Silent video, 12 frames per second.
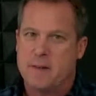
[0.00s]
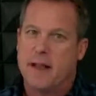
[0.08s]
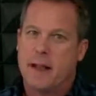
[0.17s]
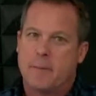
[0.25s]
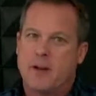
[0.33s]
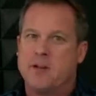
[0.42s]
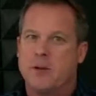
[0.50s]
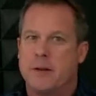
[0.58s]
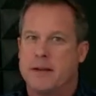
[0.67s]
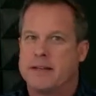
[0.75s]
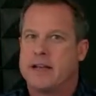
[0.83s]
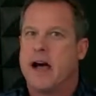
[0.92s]
meaning I'm going to do
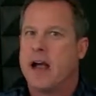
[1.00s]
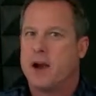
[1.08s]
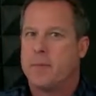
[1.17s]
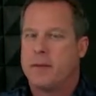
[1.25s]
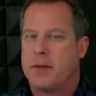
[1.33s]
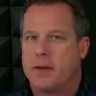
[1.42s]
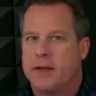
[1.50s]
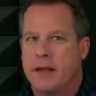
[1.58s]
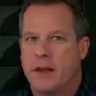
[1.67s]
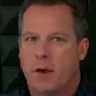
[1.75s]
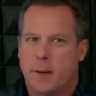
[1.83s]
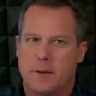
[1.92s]
an entire
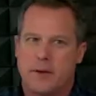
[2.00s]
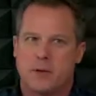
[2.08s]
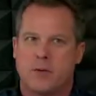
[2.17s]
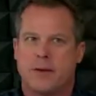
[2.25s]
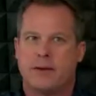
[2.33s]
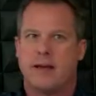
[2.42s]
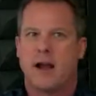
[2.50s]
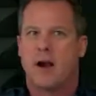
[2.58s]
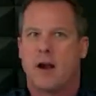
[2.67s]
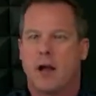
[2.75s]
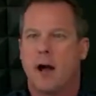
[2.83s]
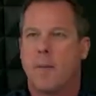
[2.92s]
building or I'm going to do an
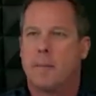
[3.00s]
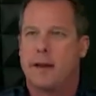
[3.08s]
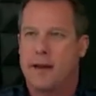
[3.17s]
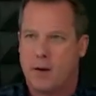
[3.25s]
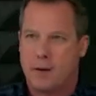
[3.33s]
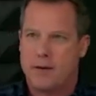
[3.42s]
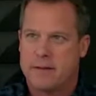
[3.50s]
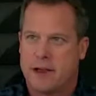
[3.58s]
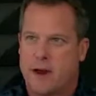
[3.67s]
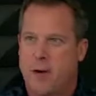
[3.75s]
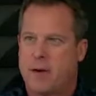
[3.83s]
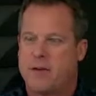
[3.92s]
entire company or an
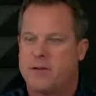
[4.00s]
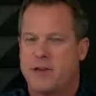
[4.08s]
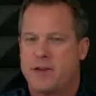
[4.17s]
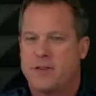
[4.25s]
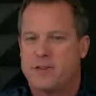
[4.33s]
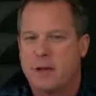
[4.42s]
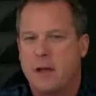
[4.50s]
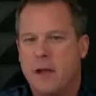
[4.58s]
entire organization.